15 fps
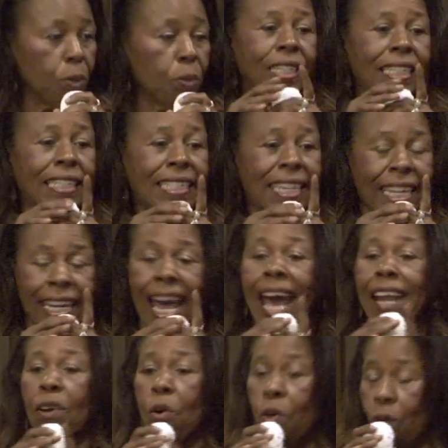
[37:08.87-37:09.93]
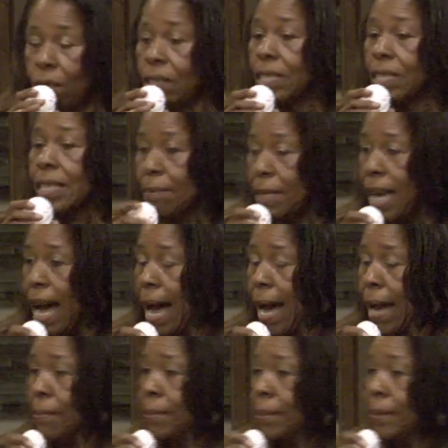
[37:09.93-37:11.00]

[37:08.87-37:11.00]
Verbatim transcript: We do get out of order